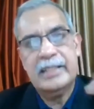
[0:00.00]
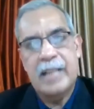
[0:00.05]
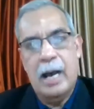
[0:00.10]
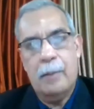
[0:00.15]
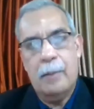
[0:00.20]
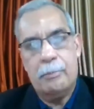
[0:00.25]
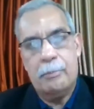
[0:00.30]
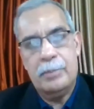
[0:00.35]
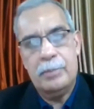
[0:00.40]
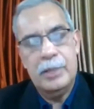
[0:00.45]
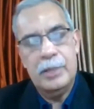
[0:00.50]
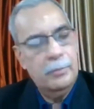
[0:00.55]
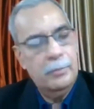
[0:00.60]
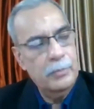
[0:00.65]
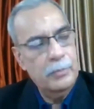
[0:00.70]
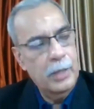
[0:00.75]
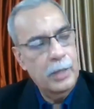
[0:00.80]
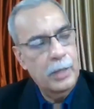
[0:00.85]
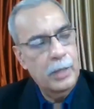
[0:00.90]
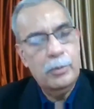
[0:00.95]
up,
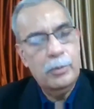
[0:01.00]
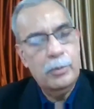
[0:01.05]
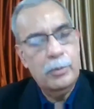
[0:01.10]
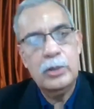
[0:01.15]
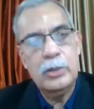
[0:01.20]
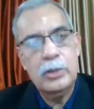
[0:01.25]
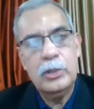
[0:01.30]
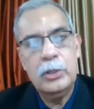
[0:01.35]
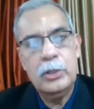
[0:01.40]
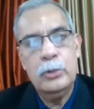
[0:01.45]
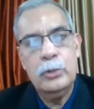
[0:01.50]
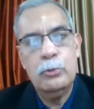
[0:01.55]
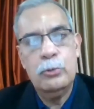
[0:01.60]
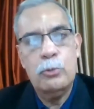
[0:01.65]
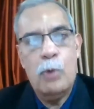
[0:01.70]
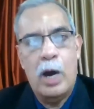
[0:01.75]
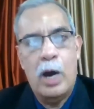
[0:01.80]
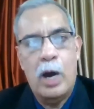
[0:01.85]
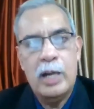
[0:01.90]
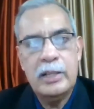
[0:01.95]
because you
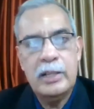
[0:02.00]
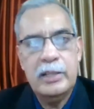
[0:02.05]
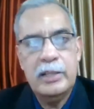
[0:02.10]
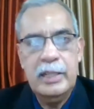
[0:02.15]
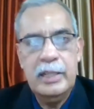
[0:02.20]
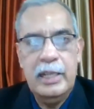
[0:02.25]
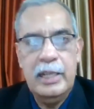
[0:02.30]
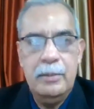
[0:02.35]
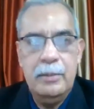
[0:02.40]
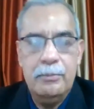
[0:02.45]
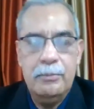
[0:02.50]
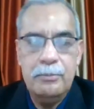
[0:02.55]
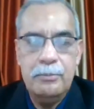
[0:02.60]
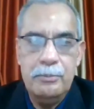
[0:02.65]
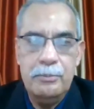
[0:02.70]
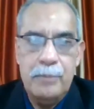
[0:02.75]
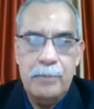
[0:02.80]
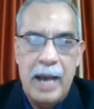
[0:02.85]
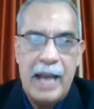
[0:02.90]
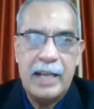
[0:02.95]
want the
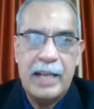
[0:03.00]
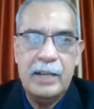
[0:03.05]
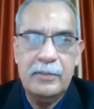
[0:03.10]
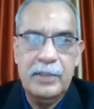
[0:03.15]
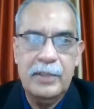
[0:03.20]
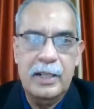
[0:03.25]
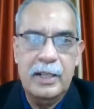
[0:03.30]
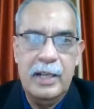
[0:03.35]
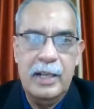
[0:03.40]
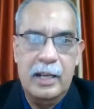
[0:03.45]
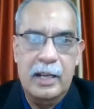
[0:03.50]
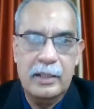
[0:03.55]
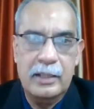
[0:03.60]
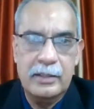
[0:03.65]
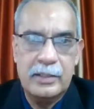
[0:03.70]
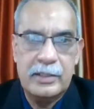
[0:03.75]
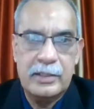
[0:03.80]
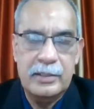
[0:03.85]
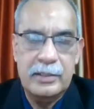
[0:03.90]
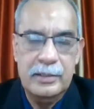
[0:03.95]
back of the
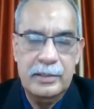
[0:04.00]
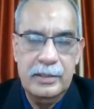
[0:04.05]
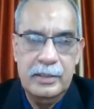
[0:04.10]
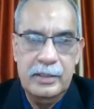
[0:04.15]
lungs